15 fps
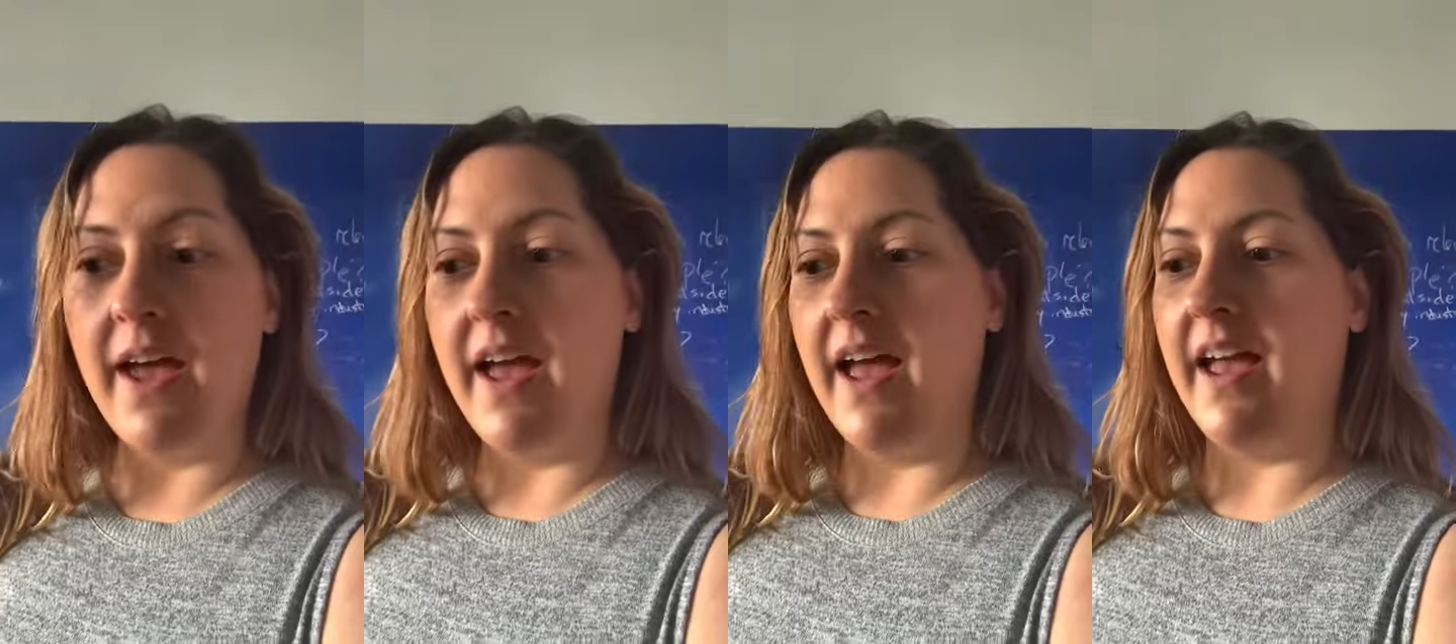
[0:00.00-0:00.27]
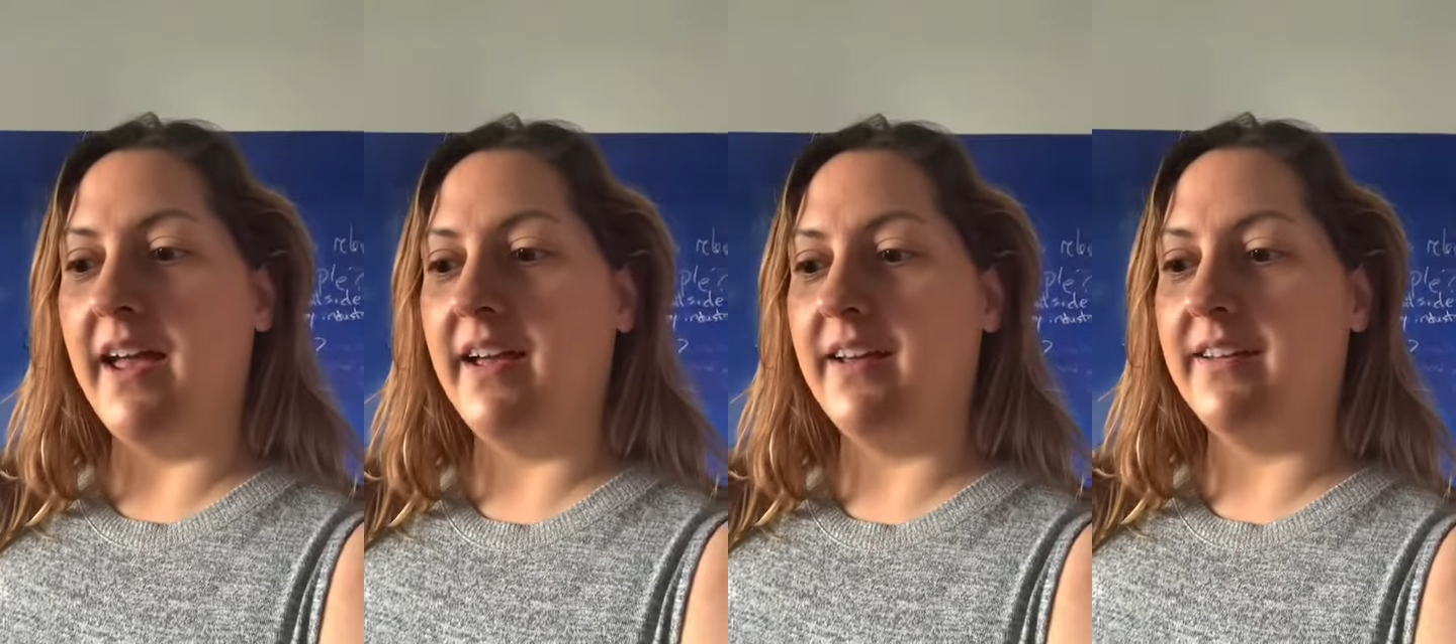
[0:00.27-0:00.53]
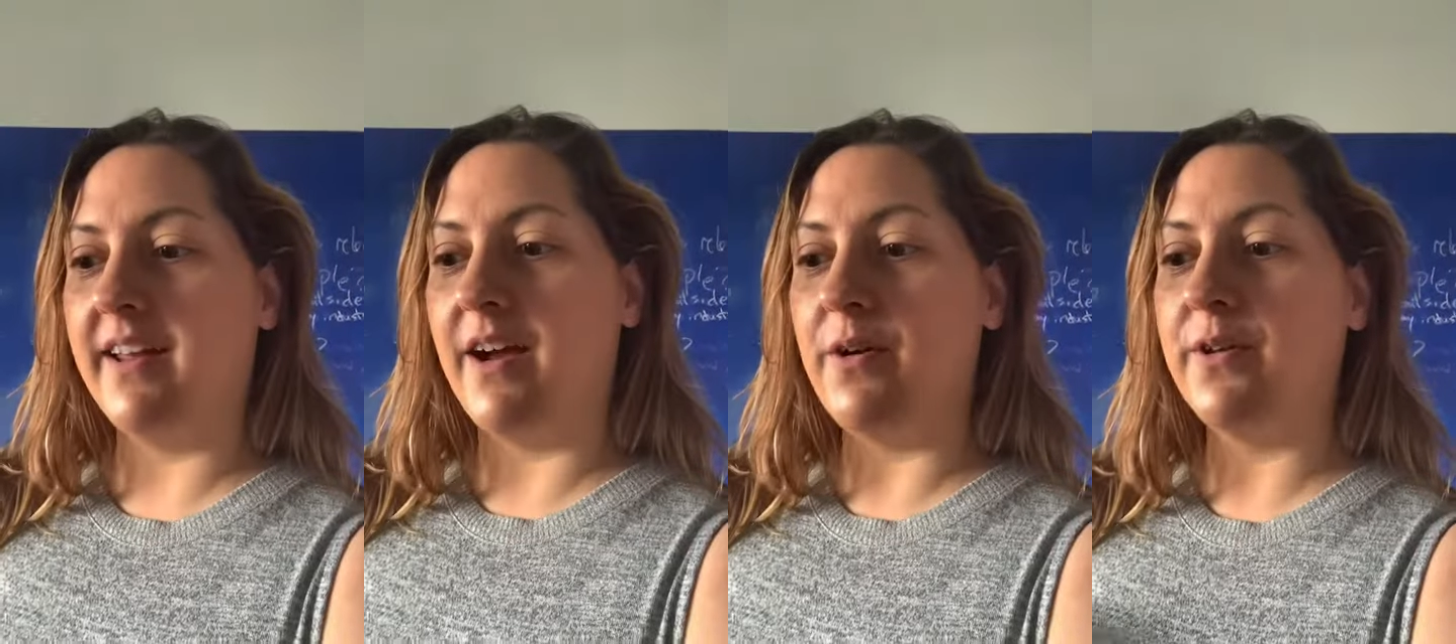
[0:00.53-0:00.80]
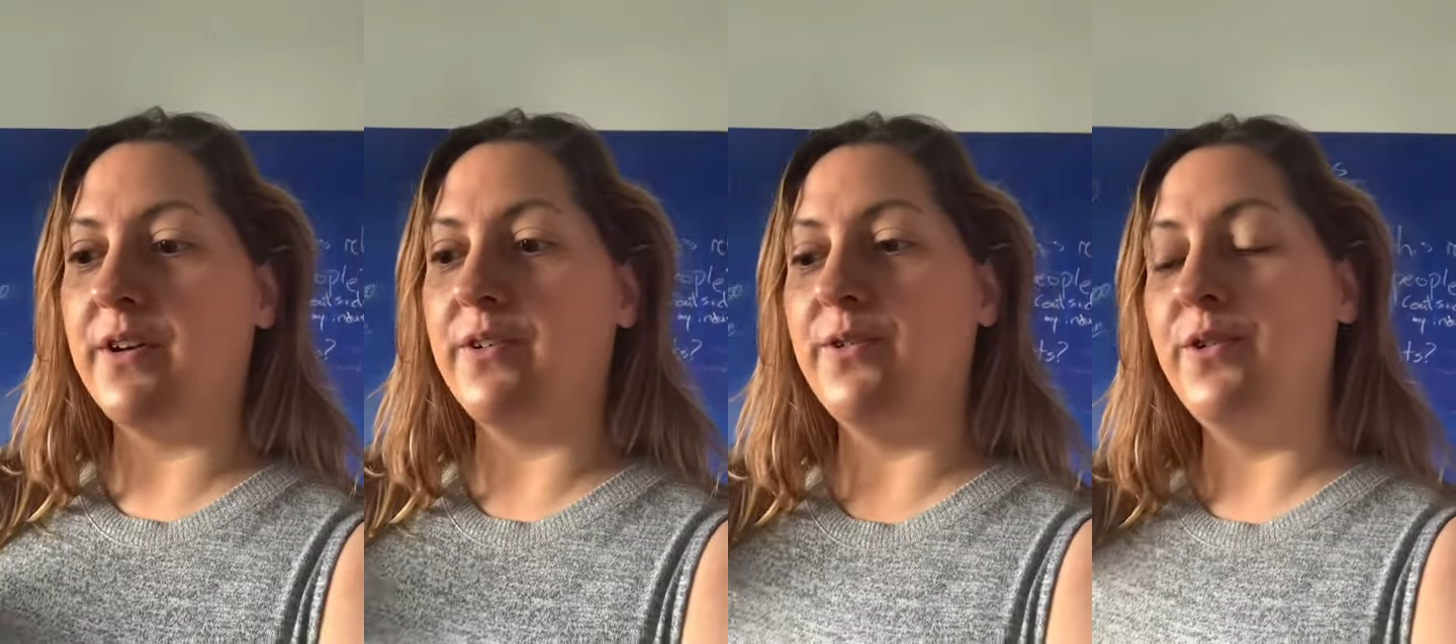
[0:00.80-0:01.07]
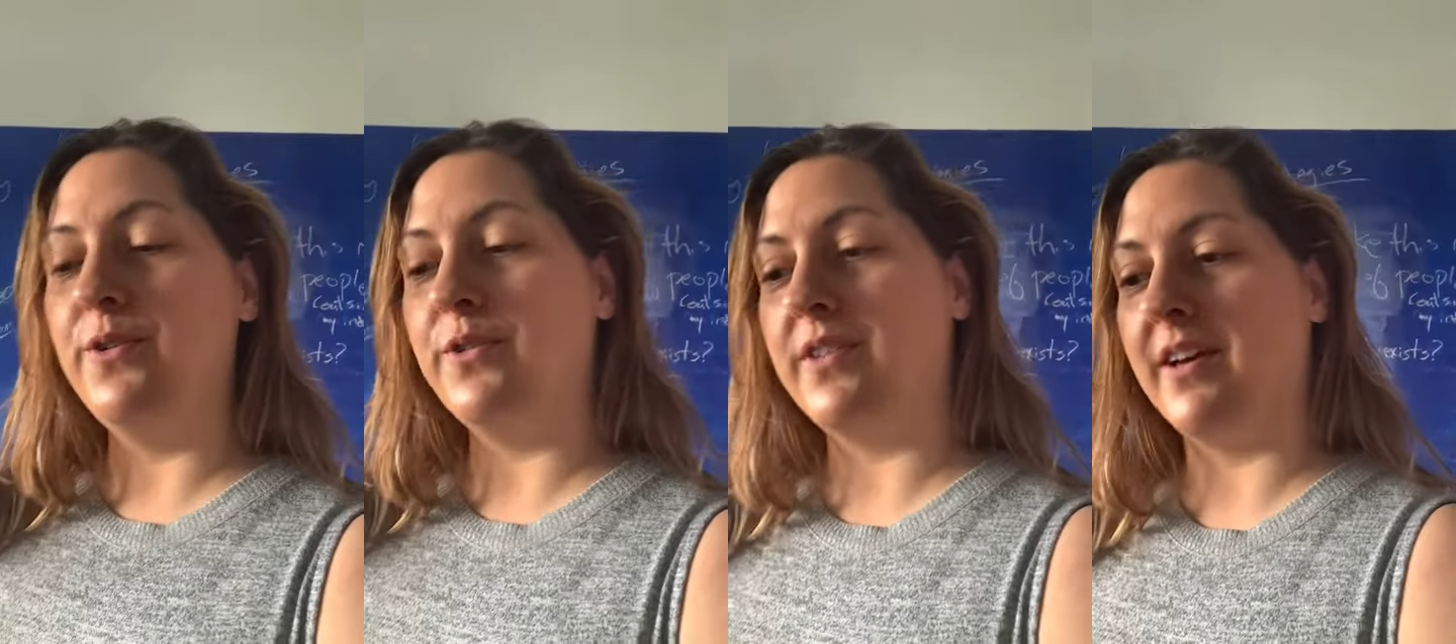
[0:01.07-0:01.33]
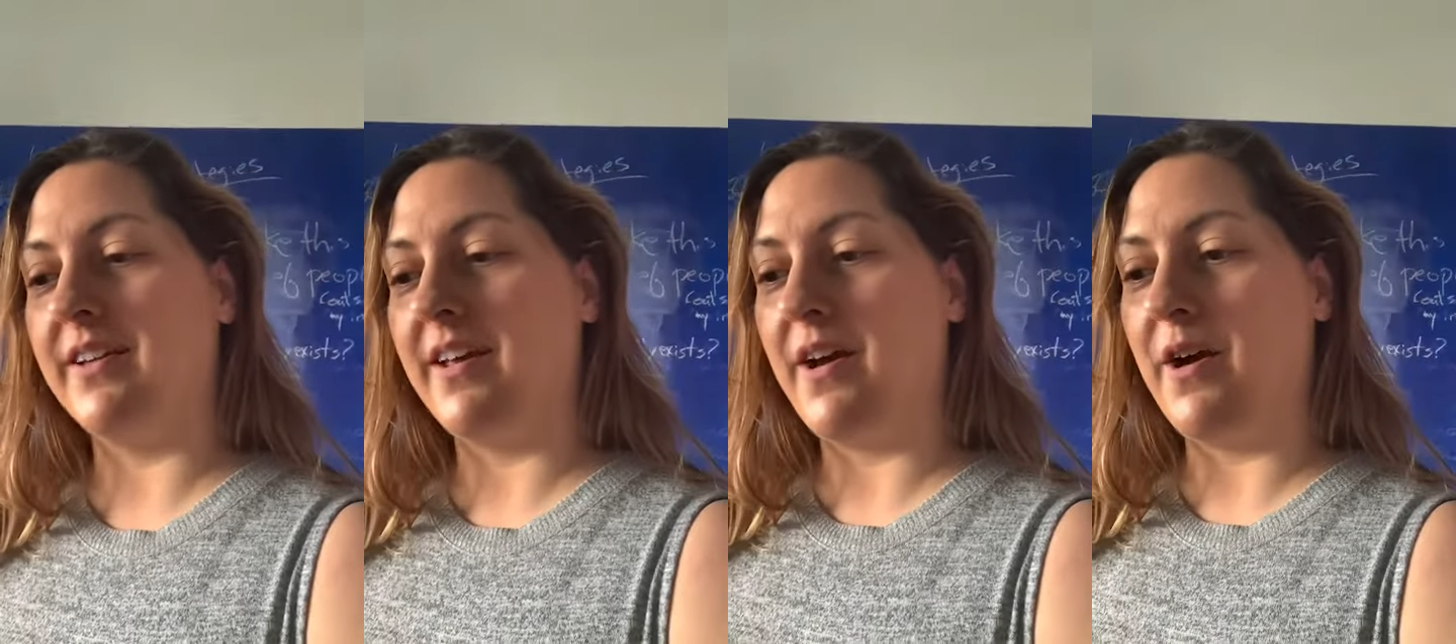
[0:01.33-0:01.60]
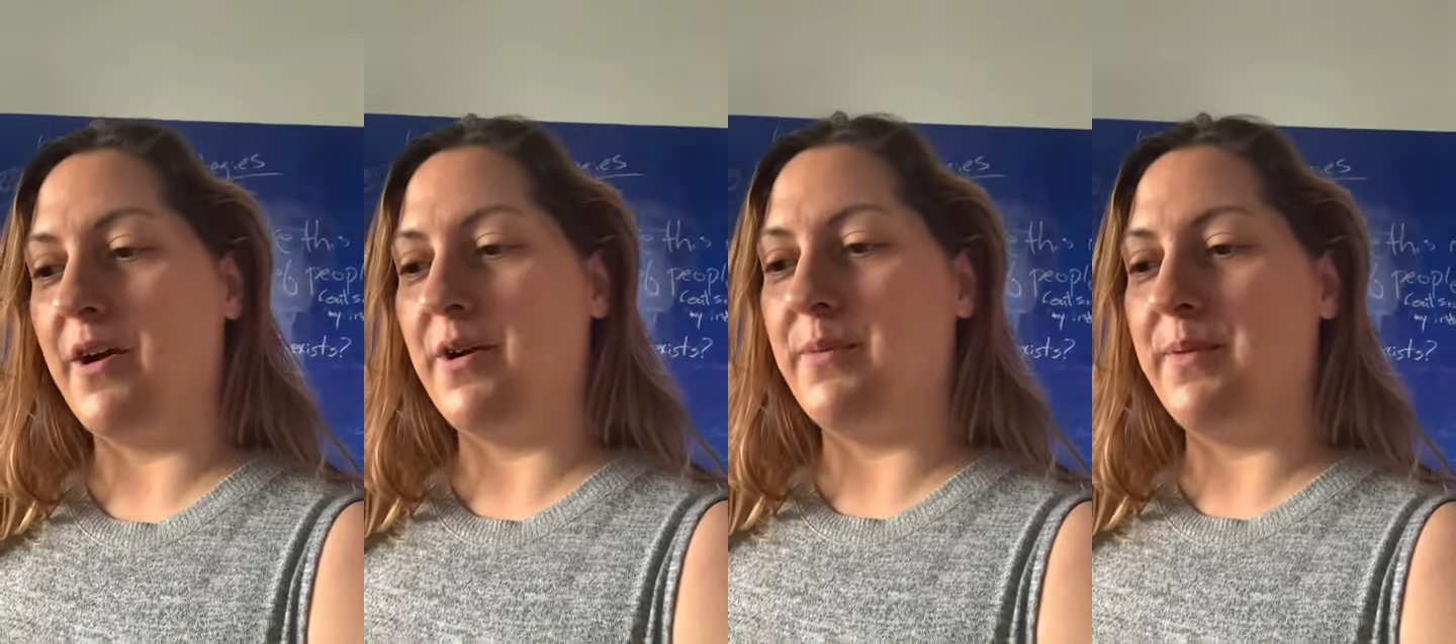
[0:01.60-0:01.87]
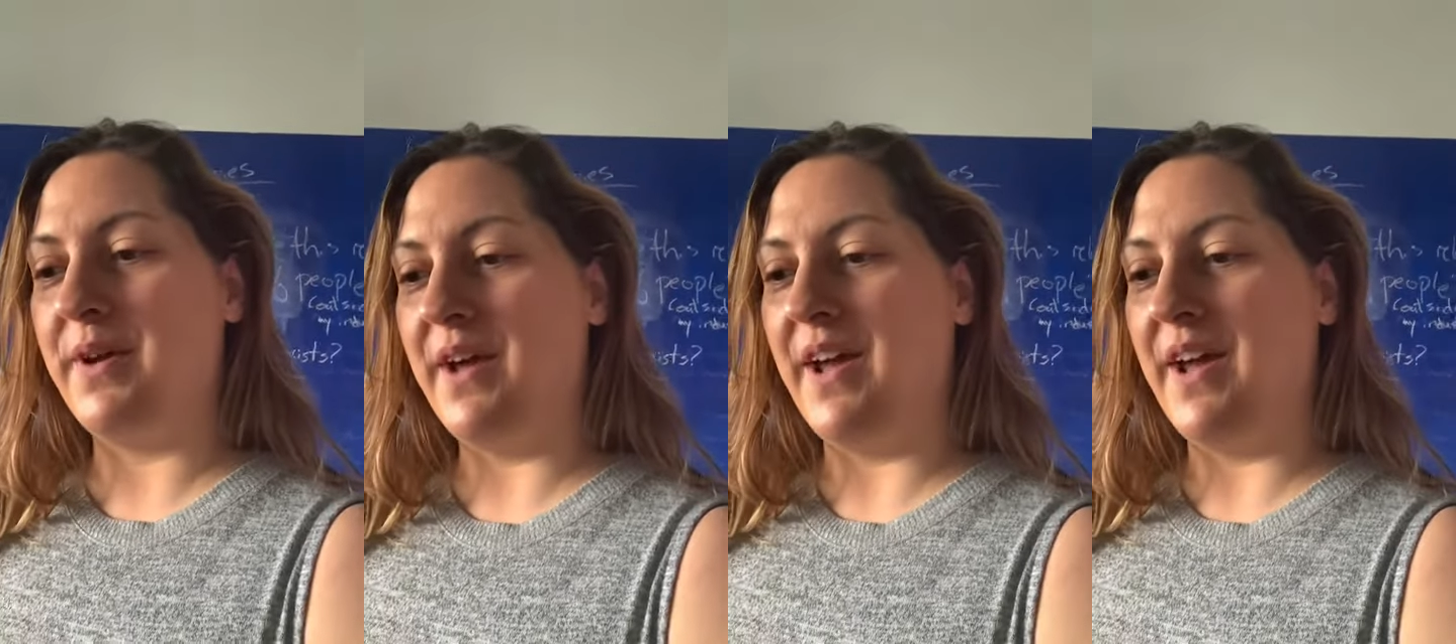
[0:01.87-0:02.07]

and how can you then help